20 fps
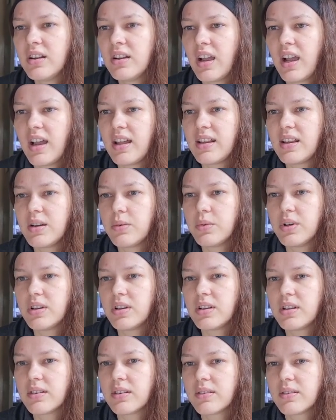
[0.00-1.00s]
and it would
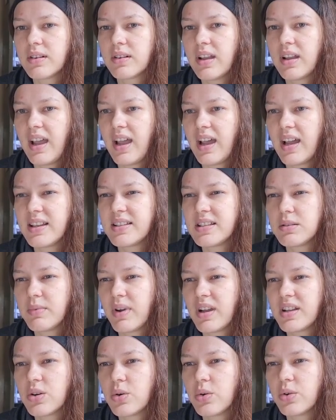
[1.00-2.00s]
add to my
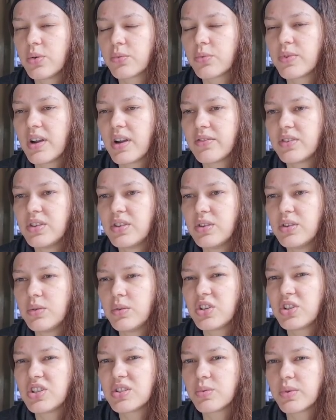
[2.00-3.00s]
total revenue,
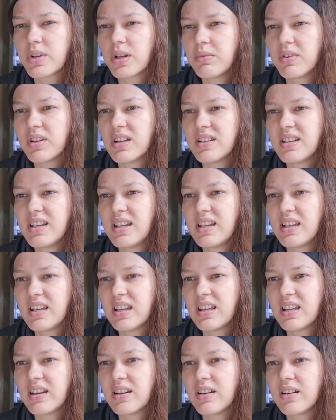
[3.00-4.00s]
which is what I'm going to take
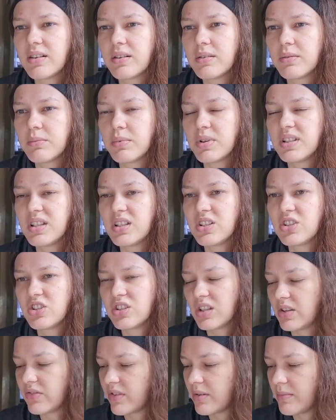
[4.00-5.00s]
in
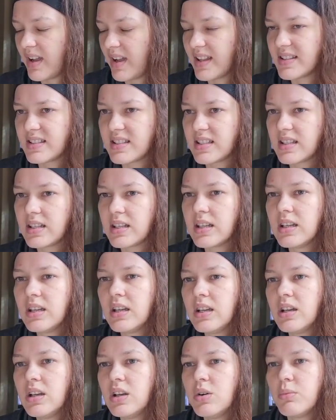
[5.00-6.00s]
potentially from Etsy.
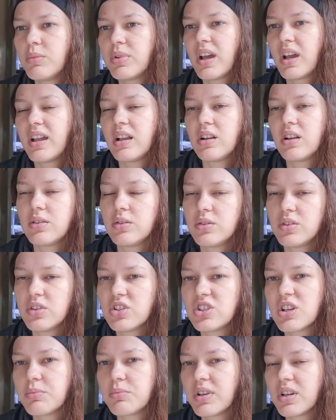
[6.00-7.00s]
But I include the
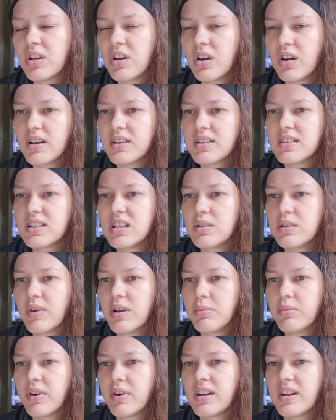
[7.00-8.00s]
shipping costs in my
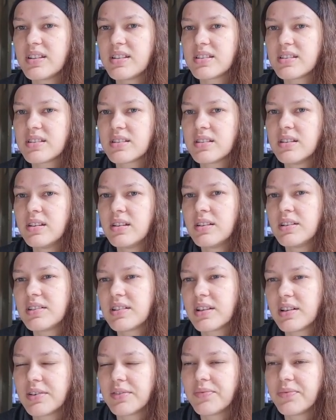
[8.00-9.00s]
price,
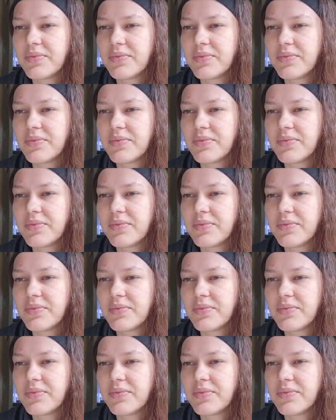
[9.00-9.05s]
so